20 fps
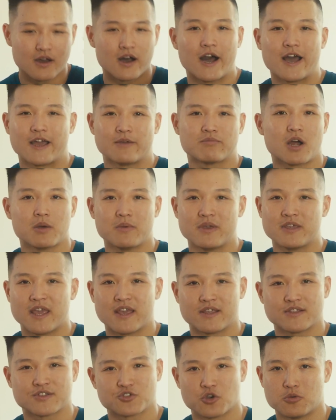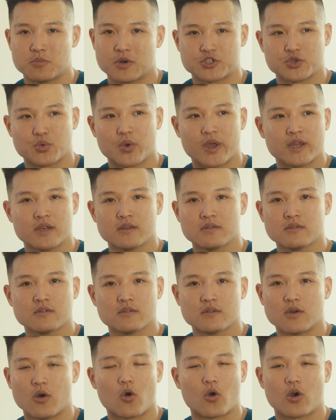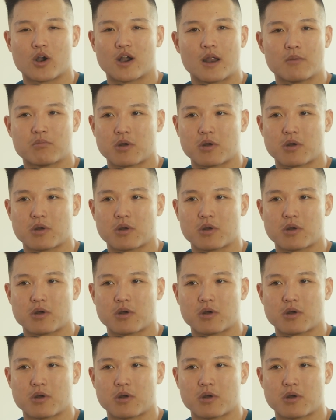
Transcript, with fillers: I probably gained so much weight, or I